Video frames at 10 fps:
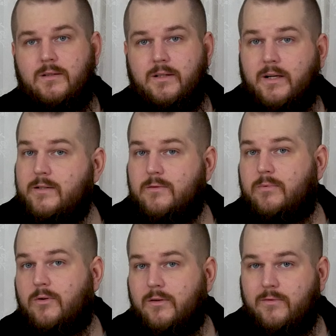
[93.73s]
It has
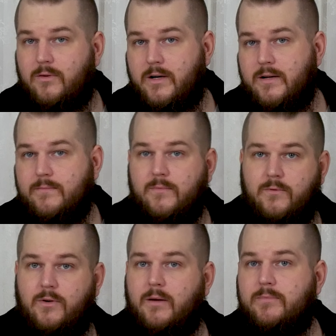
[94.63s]
support for it
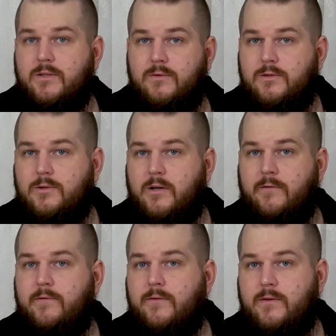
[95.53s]
for up to
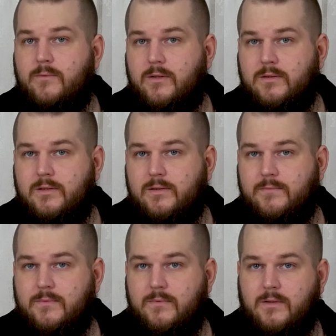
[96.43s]
250 watts.
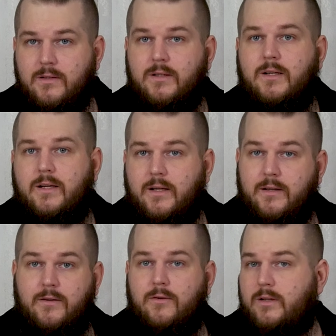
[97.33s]

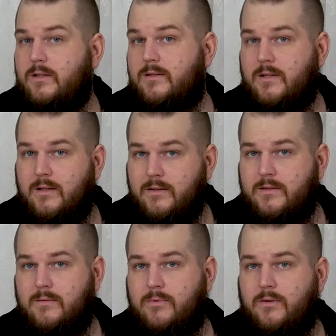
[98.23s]
And on Intel, it
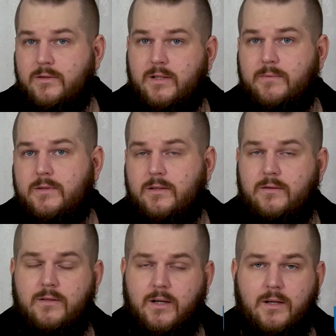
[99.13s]
supports up
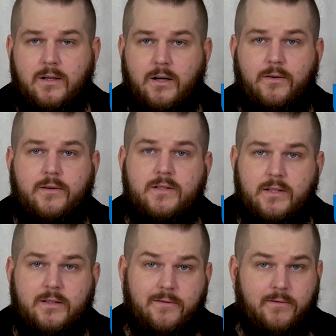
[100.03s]
to
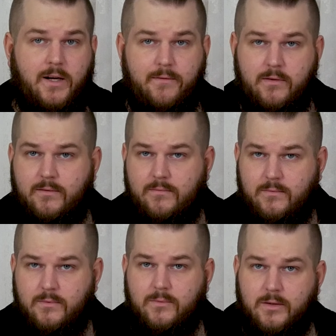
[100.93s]
165
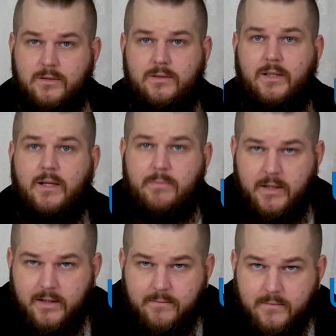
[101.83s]
watts
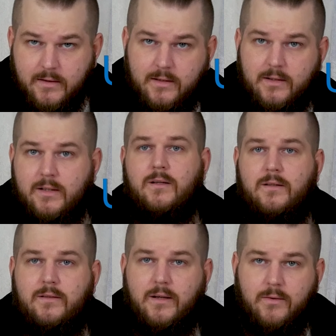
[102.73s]
TDP.
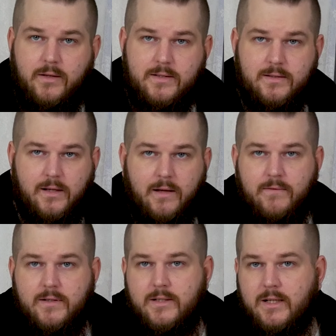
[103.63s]
Now let's
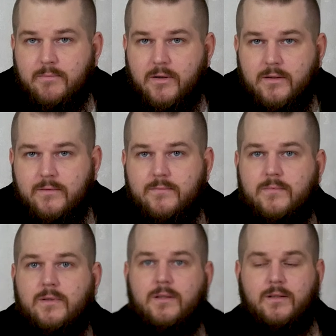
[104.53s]
dive deeper
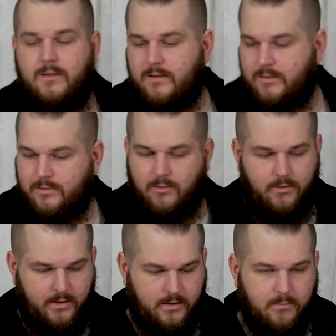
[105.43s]
into all
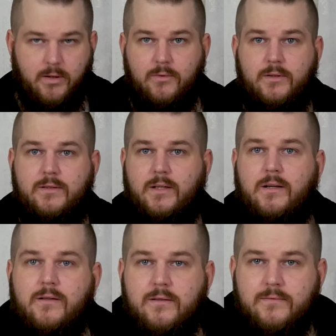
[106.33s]
the components
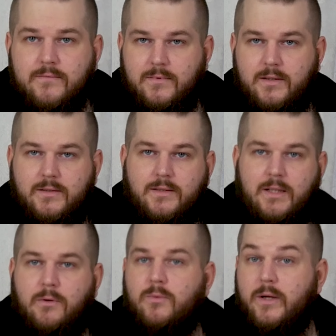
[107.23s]
here and see
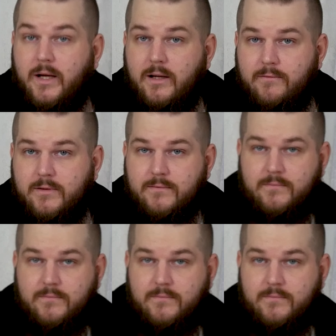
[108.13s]
what we have.